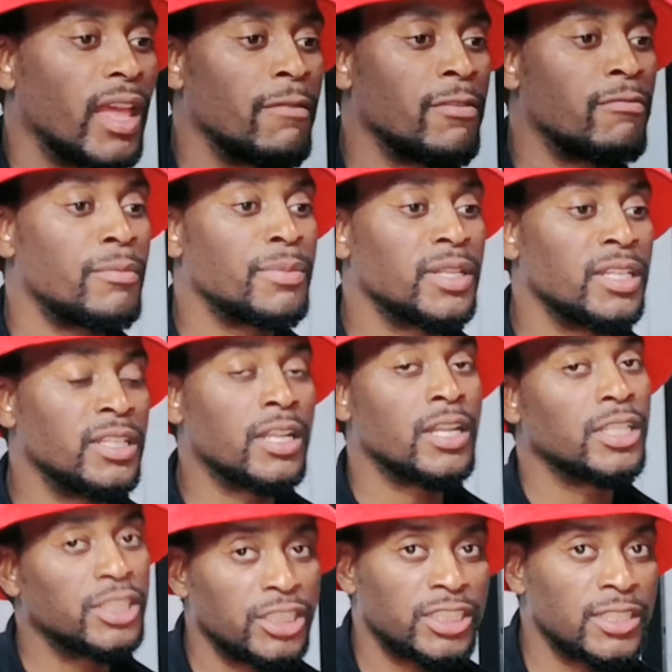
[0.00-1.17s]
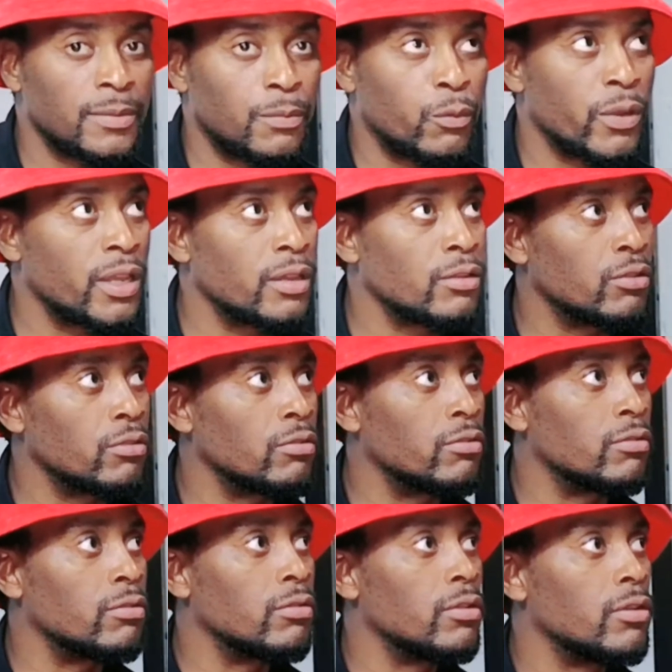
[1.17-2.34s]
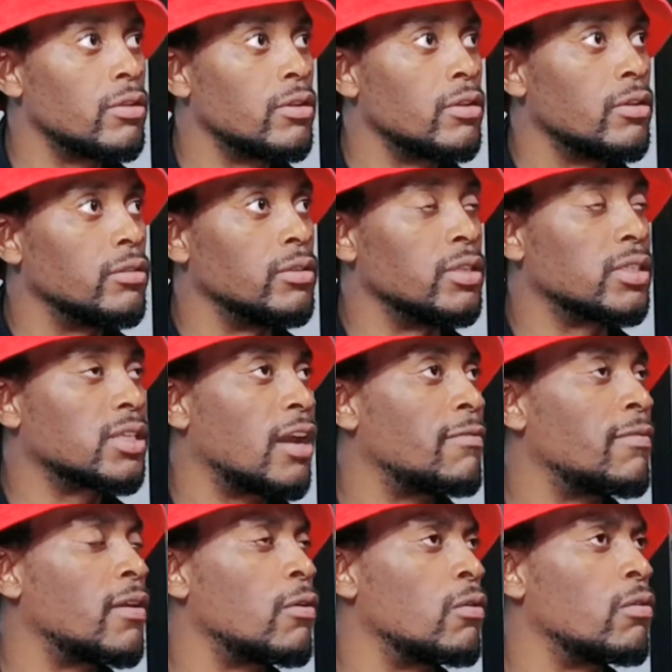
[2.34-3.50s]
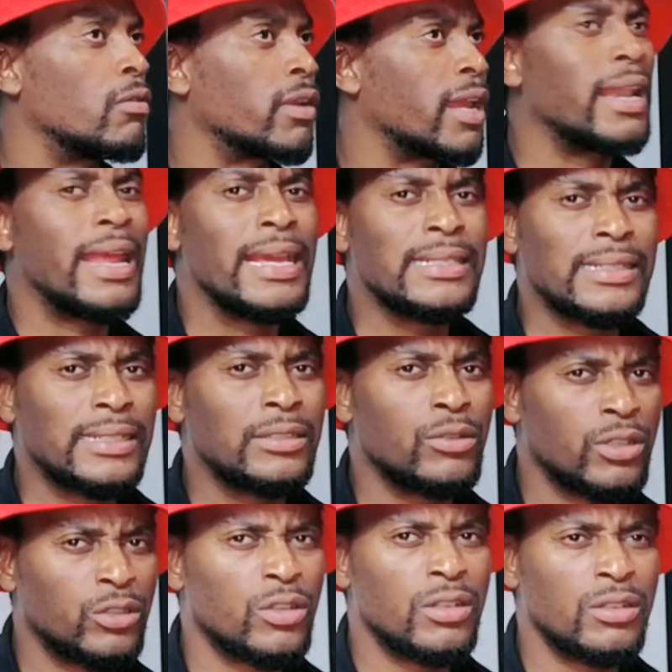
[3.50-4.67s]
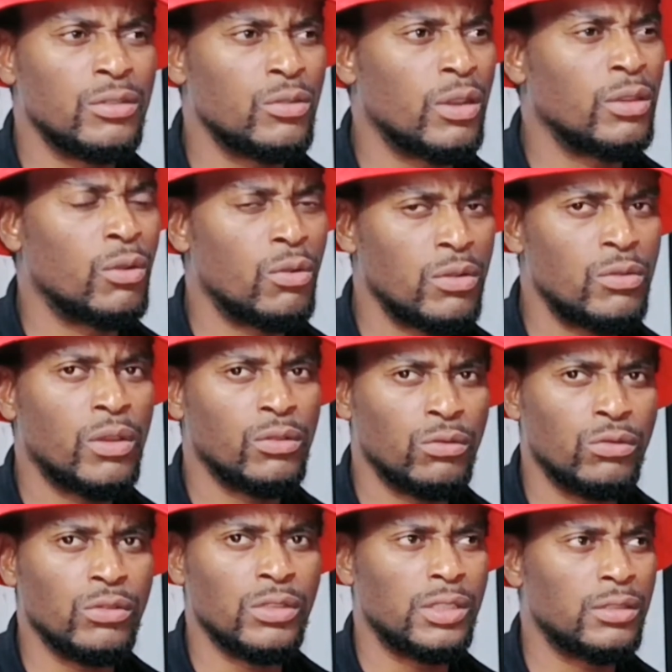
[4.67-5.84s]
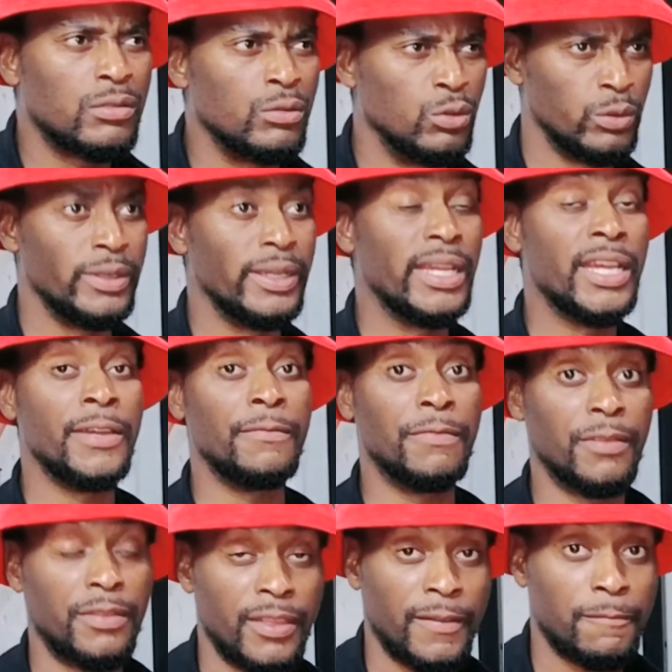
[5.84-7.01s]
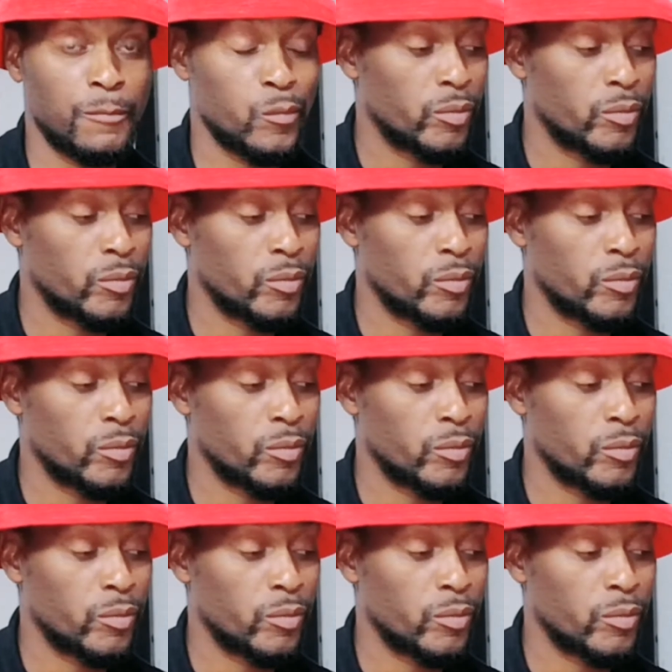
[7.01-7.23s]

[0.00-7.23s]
you ever been in a relationship where you discover or realize that you are the only one who is doing everything?